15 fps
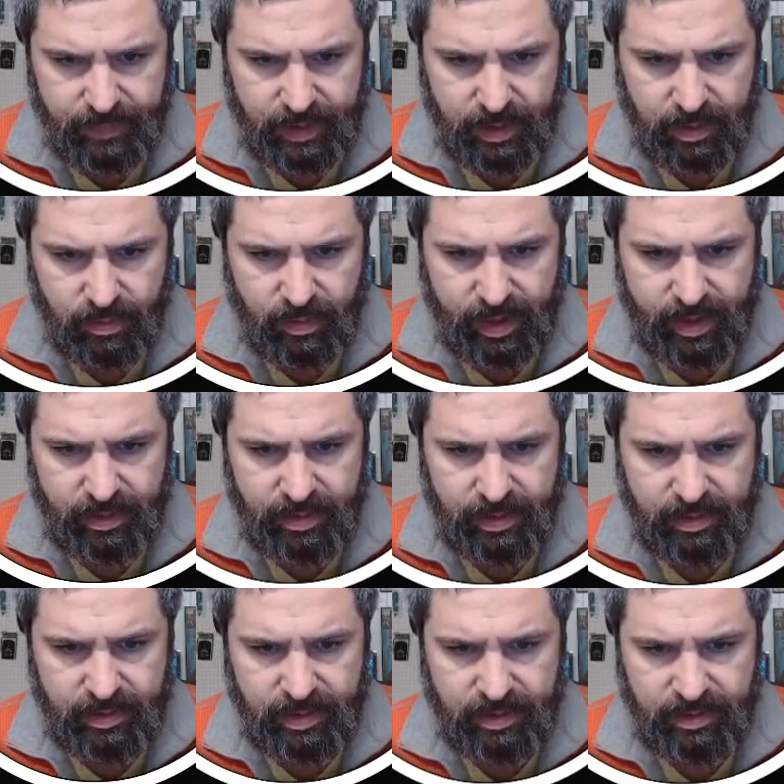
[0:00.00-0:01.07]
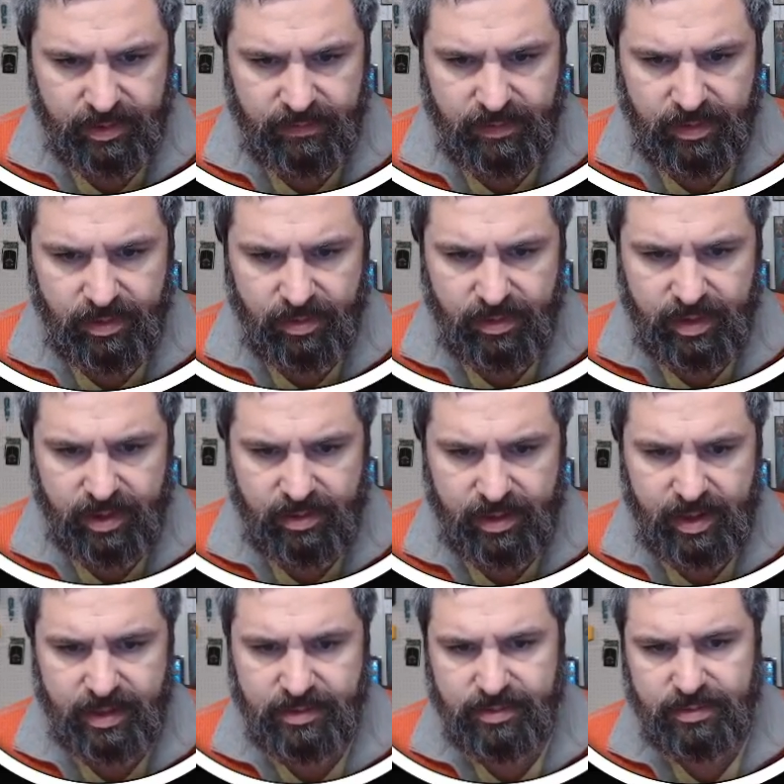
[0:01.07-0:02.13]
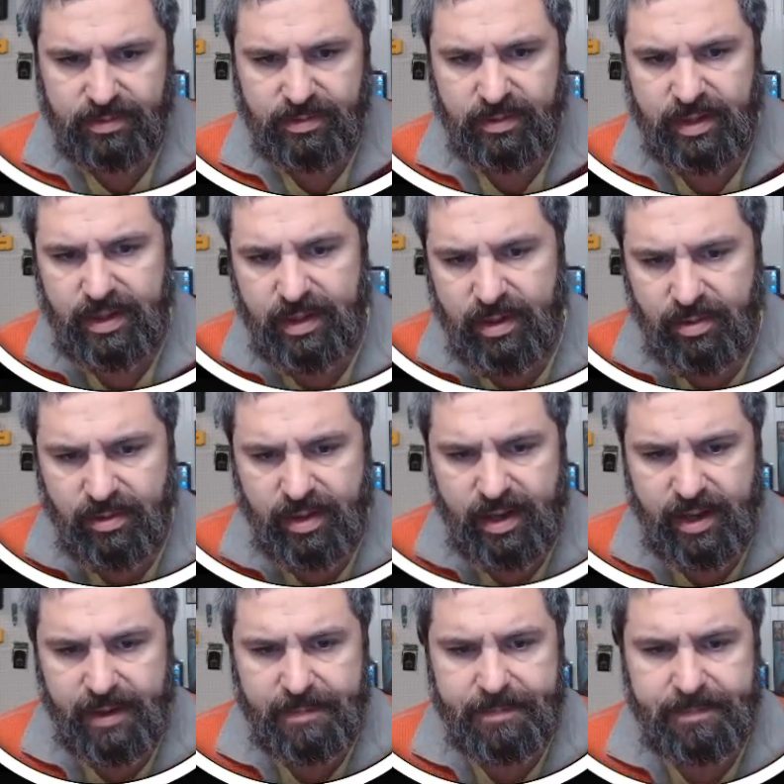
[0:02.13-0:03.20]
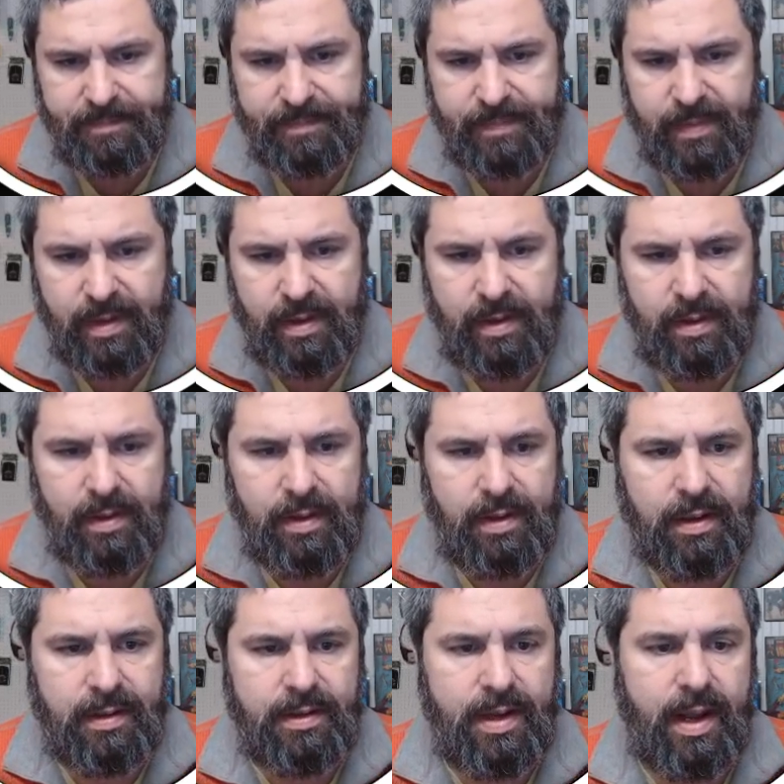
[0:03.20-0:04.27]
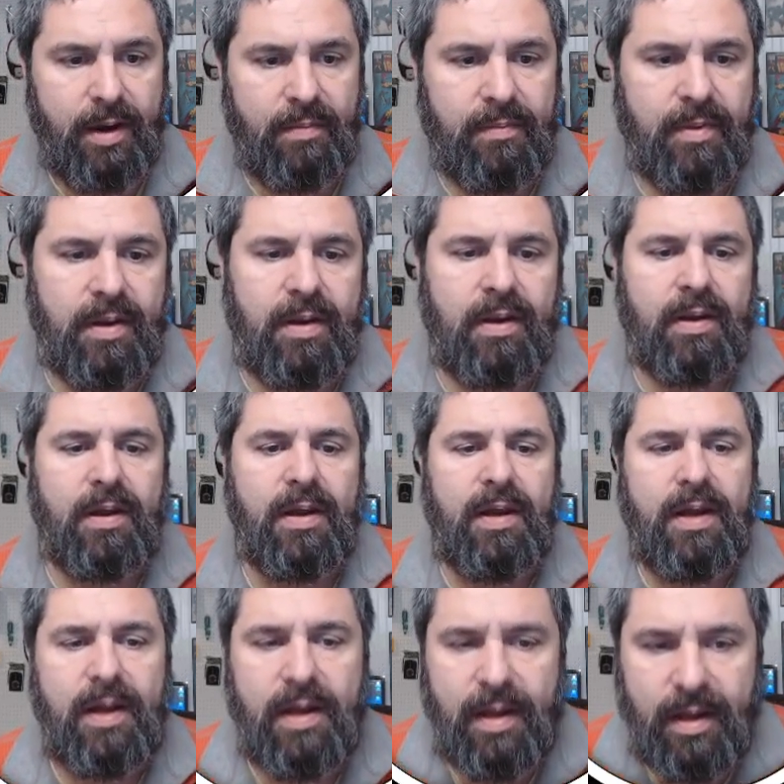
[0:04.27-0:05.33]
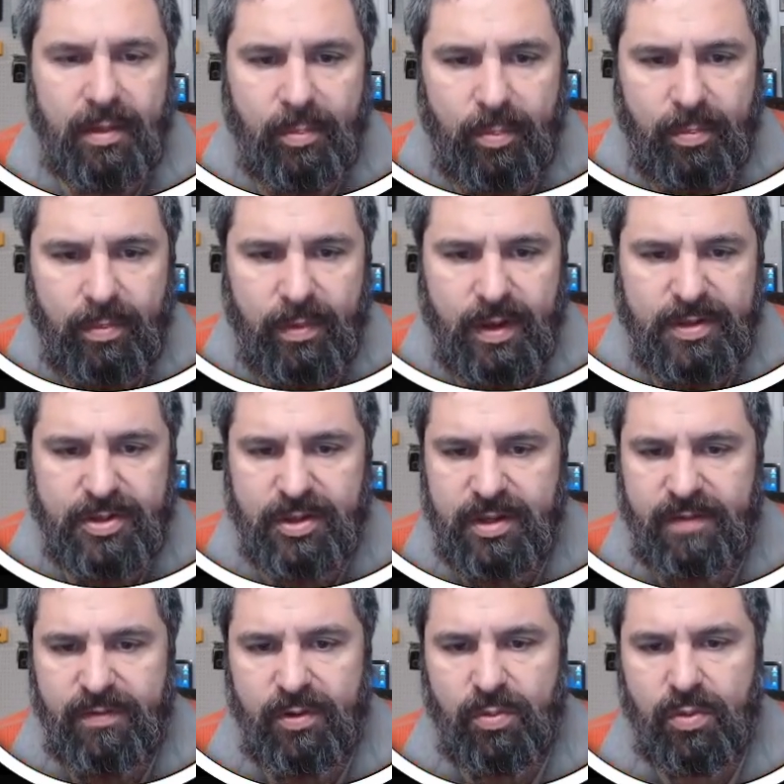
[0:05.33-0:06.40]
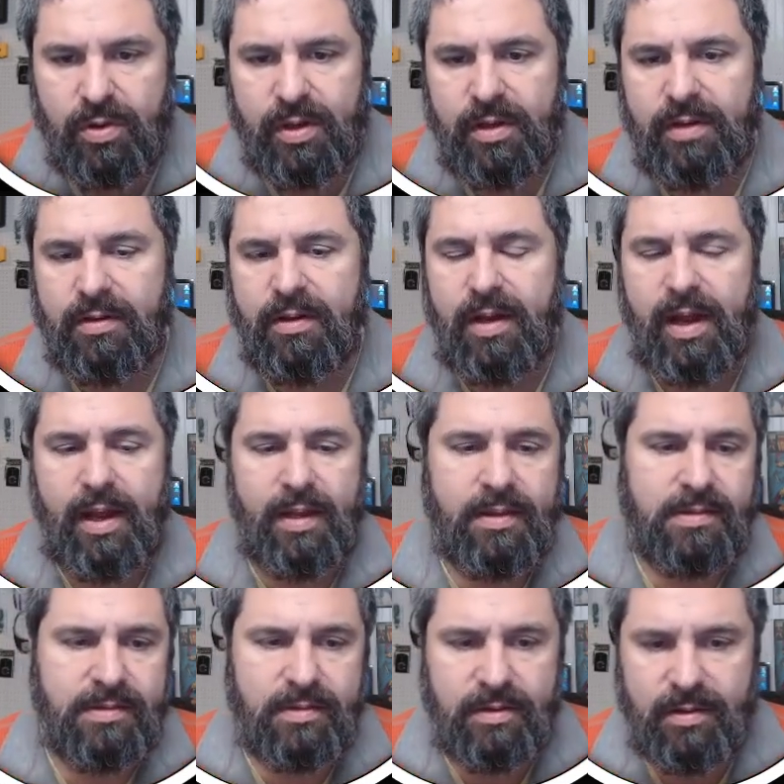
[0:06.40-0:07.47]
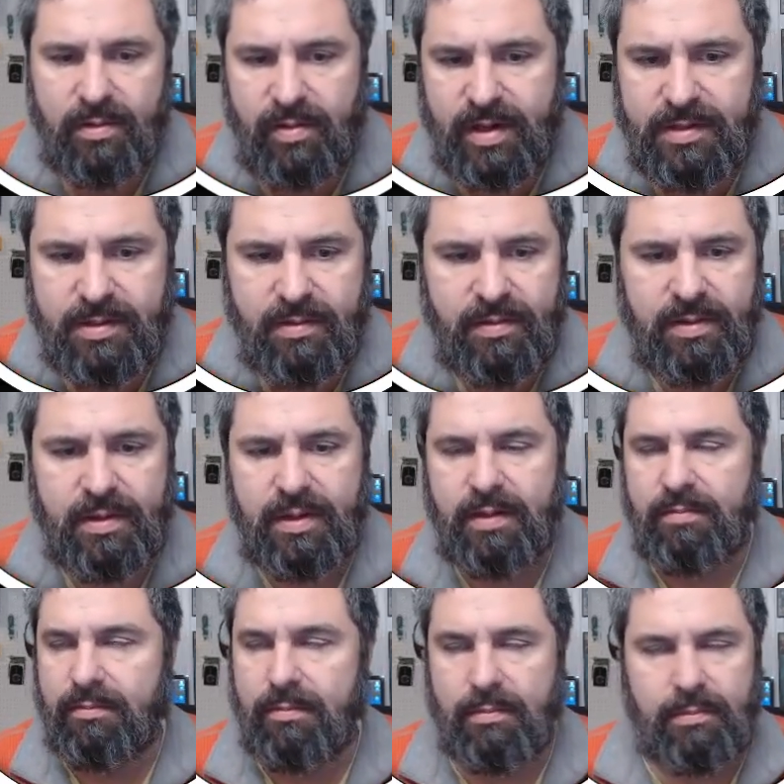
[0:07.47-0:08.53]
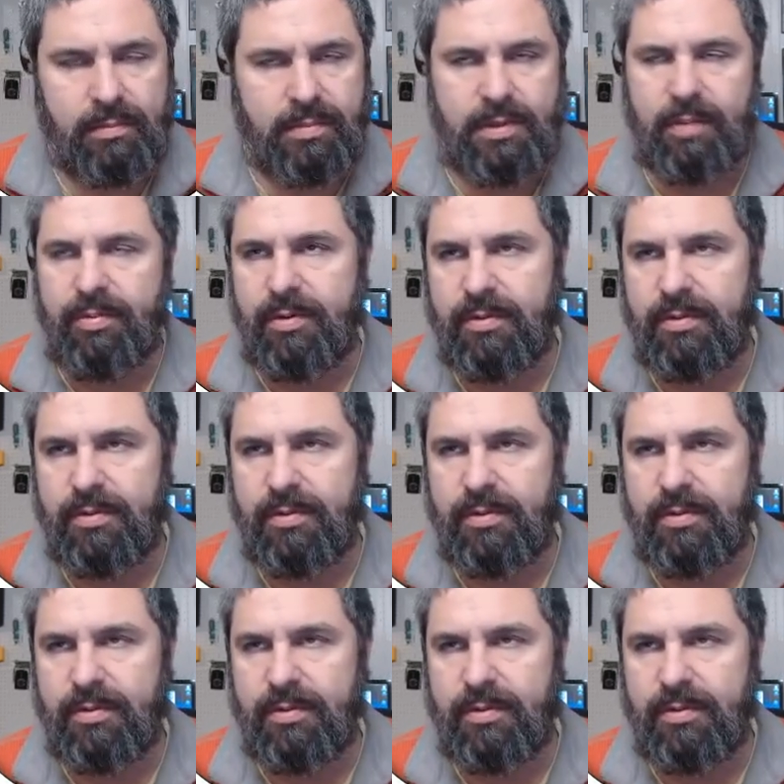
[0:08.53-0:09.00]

around here. That'll give you the OK or cancel, so hit OK. Now it's going to give you a warning, hey, this is going to erase everything, typical